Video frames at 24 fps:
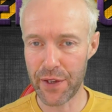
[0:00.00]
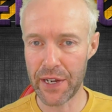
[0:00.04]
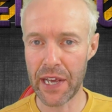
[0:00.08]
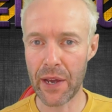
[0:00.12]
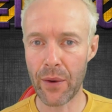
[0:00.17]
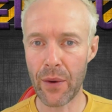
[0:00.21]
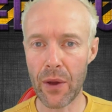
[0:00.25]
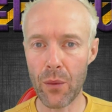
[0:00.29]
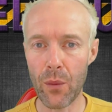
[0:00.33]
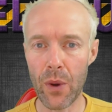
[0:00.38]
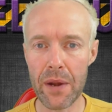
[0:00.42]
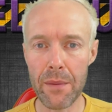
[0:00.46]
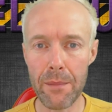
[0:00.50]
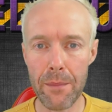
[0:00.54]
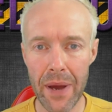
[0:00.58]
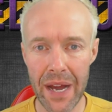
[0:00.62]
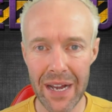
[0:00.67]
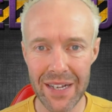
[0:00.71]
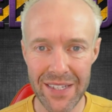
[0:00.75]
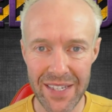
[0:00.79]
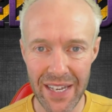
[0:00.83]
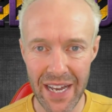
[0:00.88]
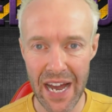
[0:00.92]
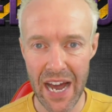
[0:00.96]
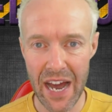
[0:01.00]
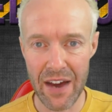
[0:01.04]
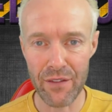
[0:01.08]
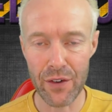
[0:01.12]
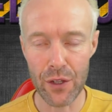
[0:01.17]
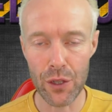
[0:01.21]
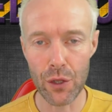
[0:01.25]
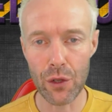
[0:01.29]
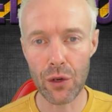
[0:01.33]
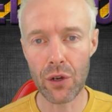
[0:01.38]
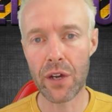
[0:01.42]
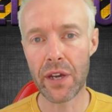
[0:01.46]
video, I went back to
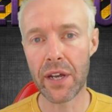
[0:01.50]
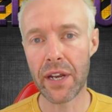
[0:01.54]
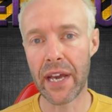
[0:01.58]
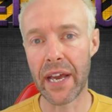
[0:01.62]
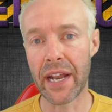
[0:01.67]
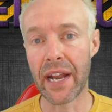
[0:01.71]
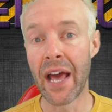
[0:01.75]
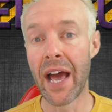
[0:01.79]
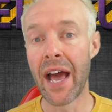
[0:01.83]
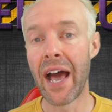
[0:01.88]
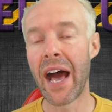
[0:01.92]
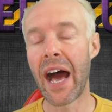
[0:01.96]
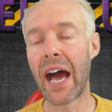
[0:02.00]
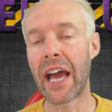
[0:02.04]
have a look at it.